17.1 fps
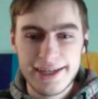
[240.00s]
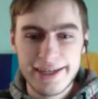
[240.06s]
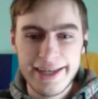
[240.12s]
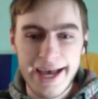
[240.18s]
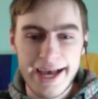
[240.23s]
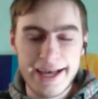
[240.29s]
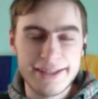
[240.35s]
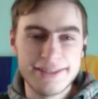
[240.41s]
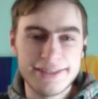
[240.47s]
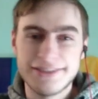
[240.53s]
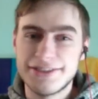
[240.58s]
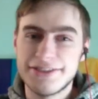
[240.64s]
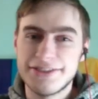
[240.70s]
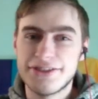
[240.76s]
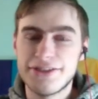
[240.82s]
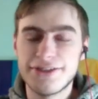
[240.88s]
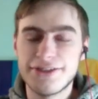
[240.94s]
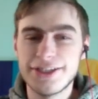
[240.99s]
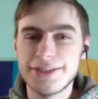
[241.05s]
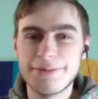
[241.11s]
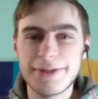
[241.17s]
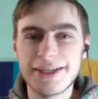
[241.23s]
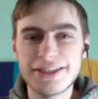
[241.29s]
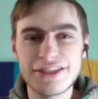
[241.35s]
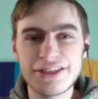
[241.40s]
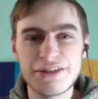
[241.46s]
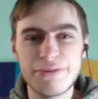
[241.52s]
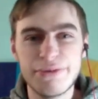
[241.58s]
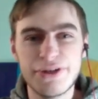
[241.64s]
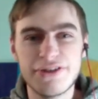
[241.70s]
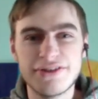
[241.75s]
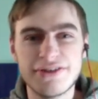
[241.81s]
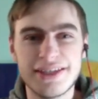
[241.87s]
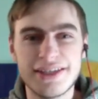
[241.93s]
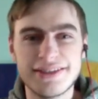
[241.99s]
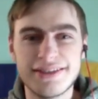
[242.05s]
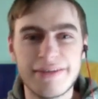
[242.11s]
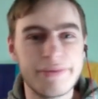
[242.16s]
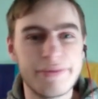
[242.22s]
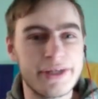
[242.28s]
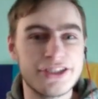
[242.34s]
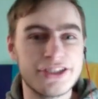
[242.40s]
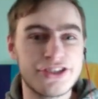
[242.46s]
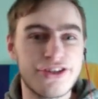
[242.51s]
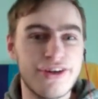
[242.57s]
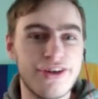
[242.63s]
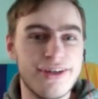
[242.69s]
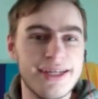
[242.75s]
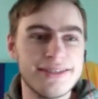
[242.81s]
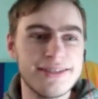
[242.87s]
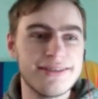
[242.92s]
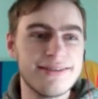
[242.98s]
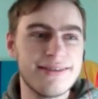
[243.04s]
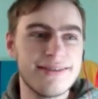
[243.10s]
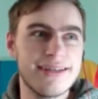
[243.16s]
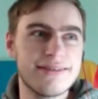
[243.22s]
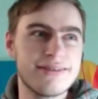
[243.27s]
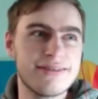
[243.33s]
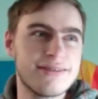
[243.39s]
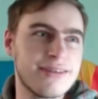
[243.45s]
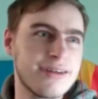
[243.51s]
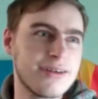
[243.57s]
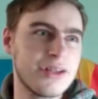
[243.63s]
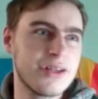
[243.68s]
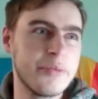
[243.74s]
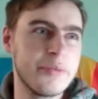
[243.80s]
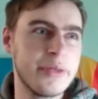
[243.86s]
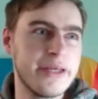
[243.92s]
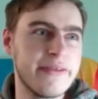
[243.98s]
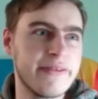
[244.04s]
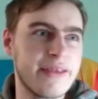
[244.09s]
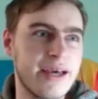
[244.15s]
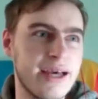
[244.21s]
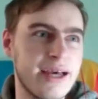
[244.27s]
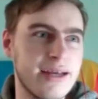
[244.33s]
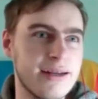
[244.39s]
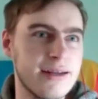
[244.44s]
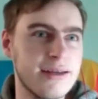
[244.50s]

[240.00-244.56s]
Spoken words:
just because the computer says something is good doesn't necessarily mean that